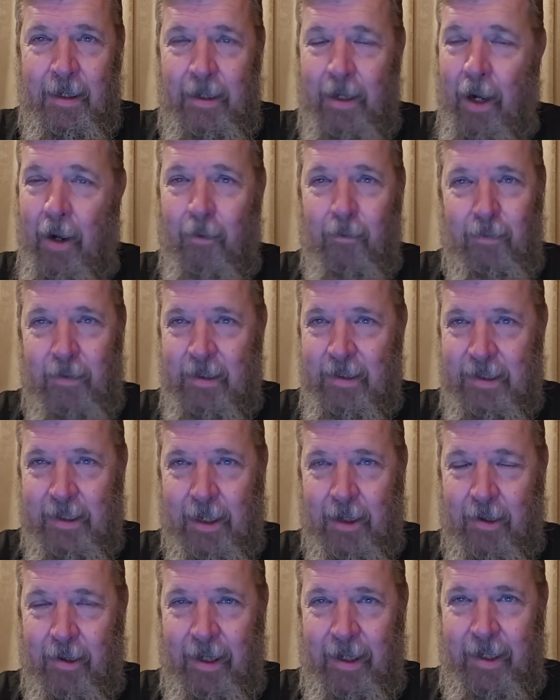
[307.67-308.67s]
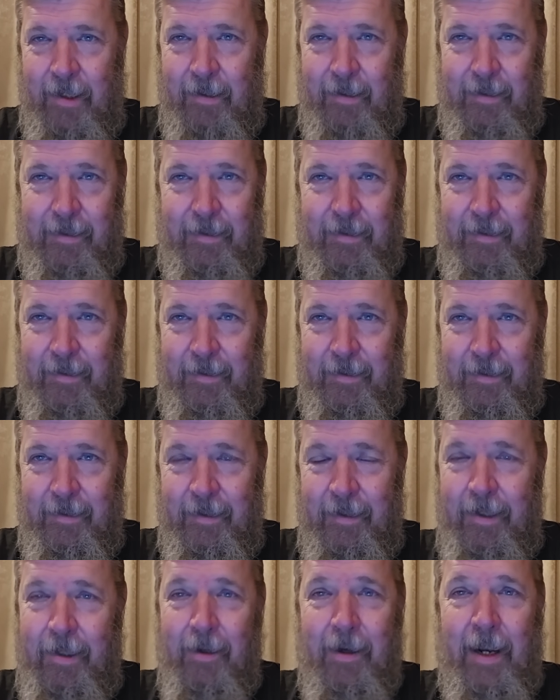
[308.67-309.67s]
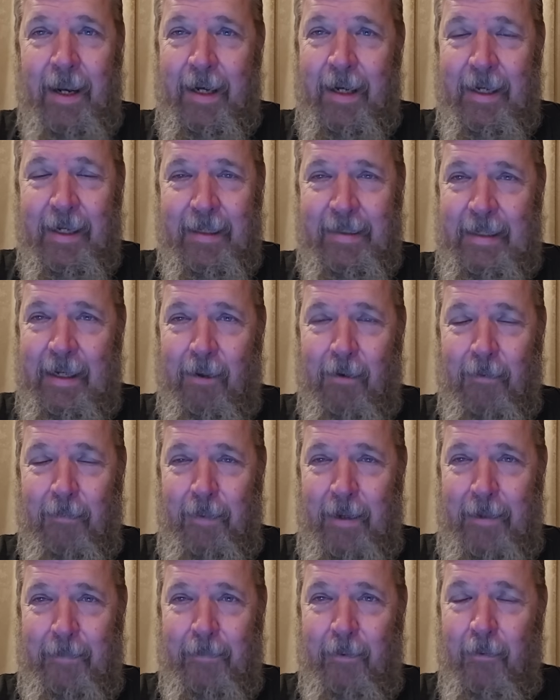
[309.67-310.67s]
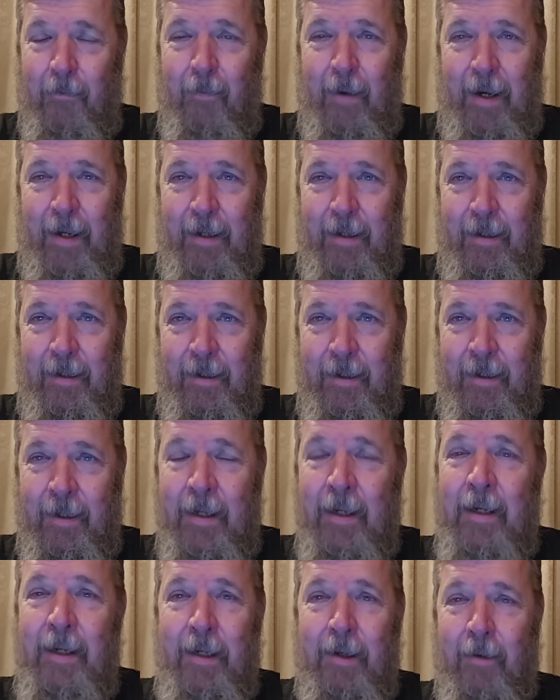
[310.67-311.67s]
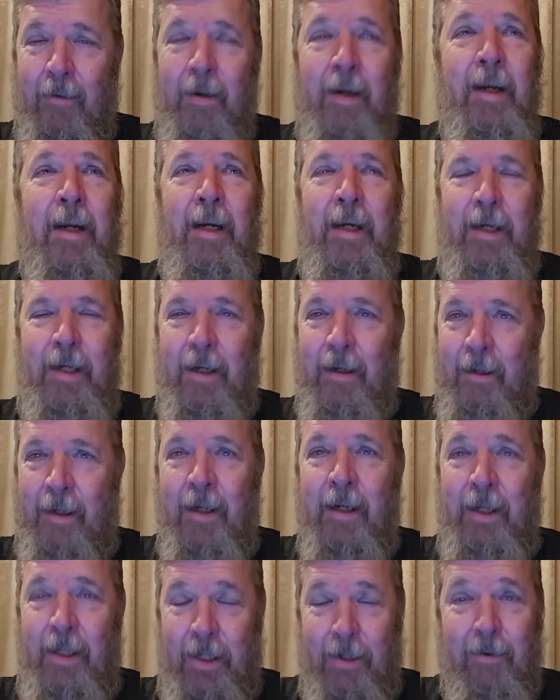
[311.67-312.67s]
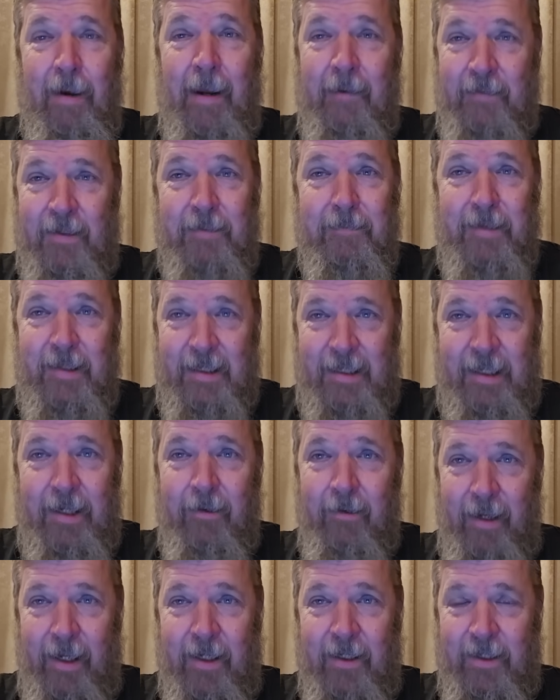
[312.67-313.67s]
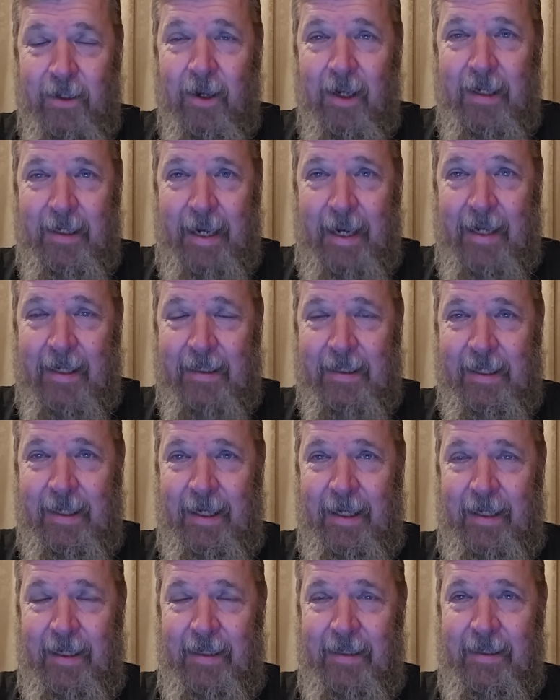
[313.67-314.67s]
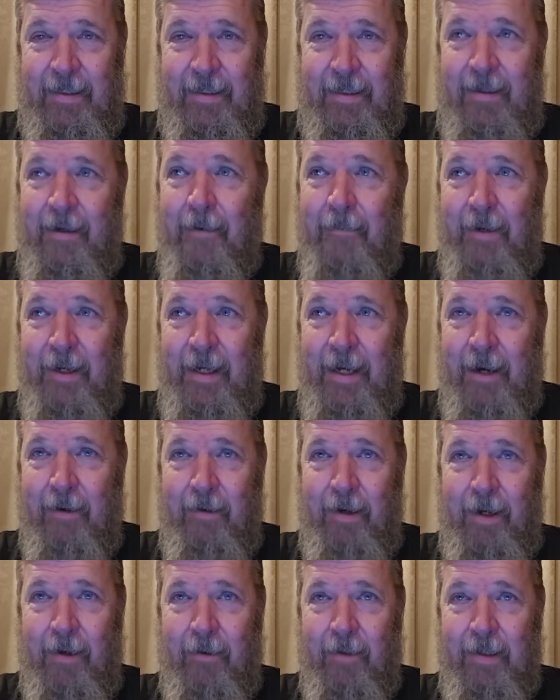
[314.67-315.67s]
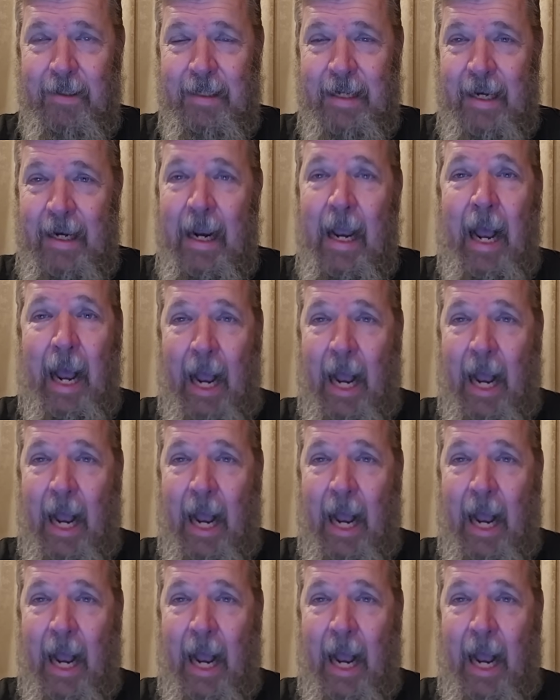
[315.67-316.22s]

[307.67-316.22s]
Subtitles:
No, sorry. You're not going to tell people when, you know, you have some serious audacity coming down here and saying,